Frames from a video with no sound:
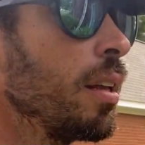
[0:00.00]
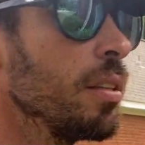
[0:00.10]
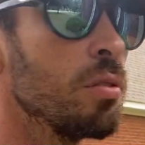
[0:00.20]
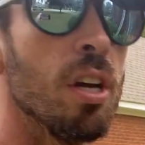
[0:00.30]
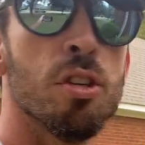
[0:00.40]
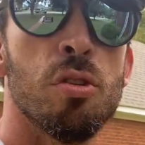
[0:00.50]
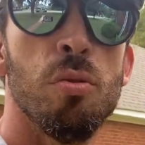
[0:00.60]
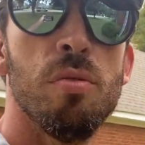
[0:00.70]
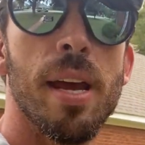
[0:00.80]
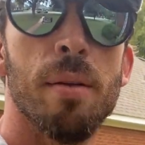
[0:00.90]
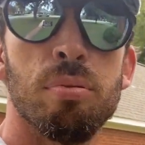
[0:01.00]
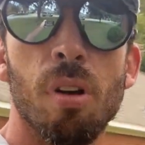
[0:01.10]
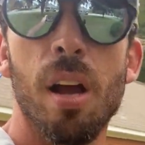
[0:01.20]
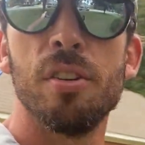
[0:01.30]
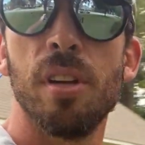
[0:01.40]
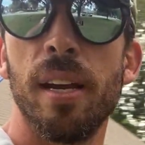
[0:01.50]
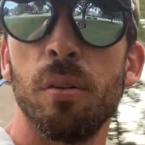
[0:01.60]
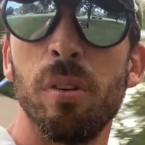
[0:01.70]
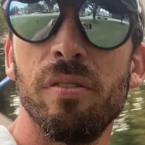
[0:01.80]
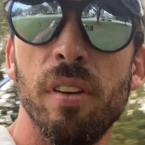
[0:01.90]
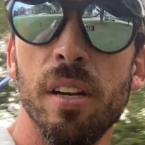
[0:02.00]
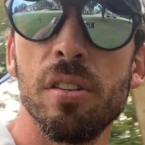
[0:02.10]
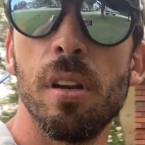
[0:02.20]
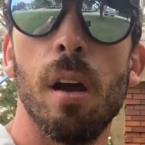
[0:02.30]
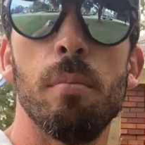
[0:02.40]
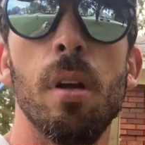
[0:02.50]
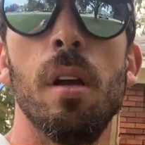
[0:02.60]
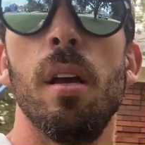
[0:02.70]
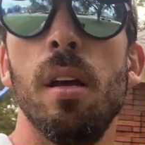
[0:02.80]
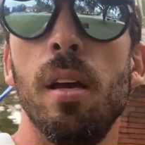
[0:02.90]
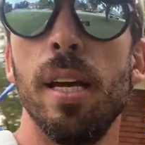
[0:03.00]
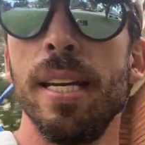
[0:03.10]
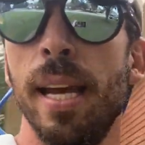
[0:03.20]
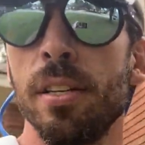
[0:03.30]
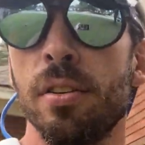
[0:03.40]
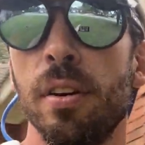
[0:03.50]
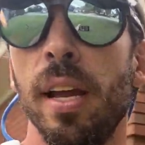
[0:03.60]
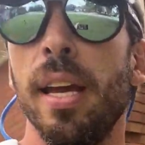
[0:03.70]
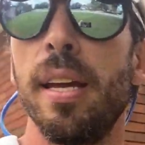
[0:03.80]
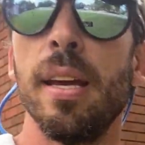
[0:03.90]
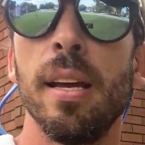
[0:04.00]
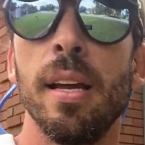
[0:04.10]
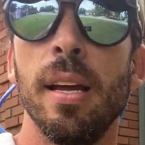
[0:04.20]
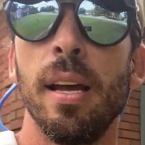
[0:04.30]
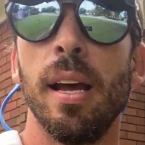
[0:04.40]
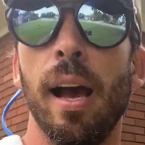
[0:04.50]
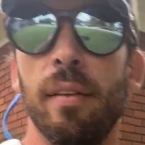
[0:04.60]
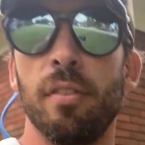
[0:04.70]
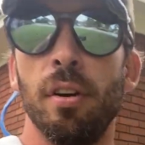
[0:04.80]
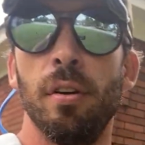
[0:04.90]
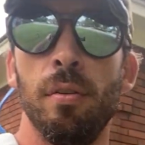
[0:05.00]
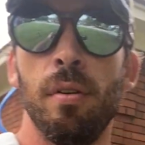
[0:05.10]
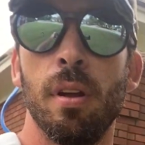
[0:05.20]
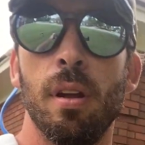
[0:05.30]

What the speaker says: It's a 2-day project, and we finished up yesterday afternoon.